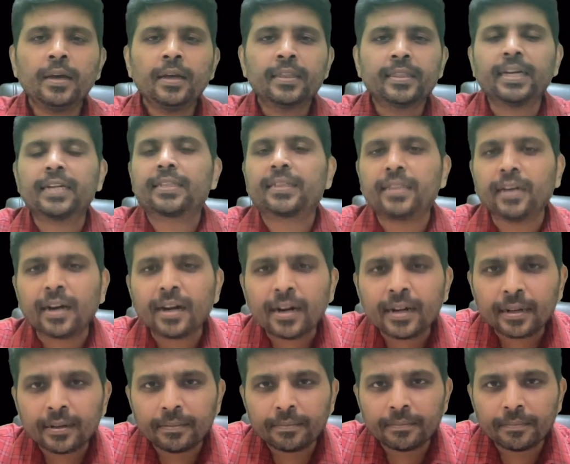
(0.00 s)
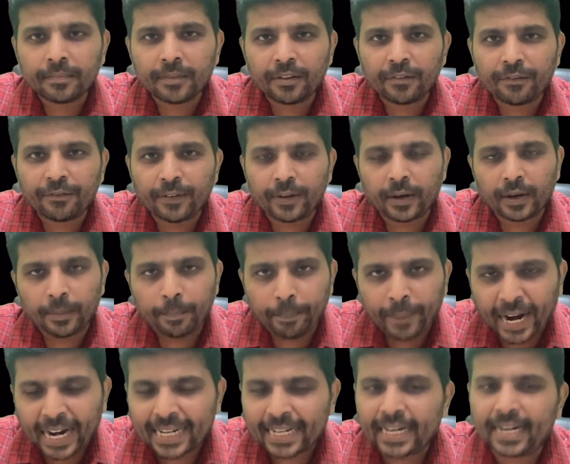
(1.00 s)
The third
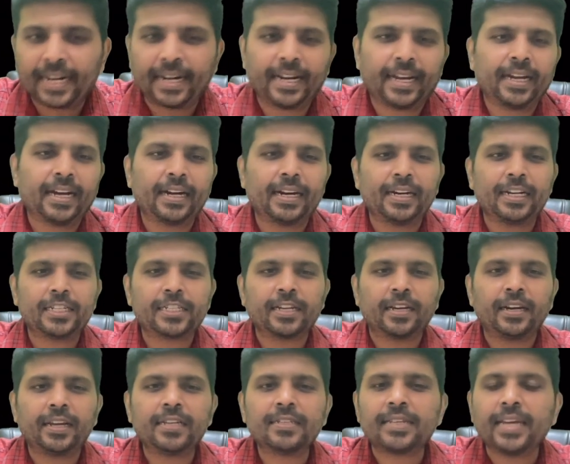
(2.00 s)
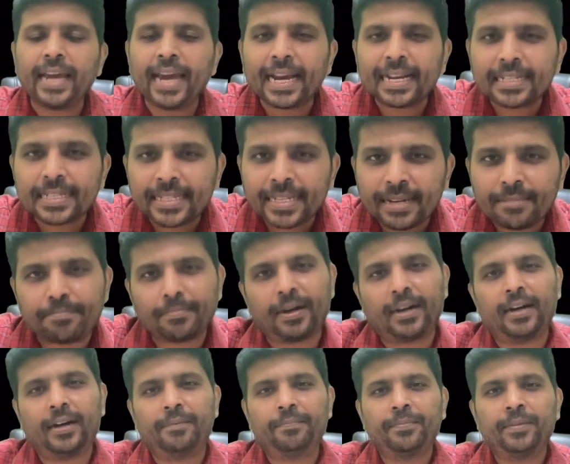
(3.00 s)
pattern recognition is
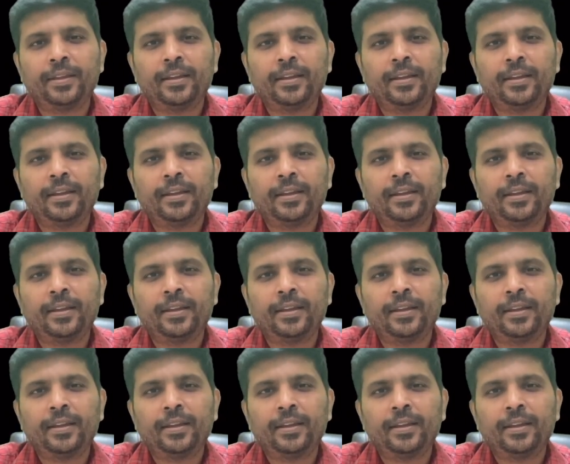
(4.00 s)
eczema.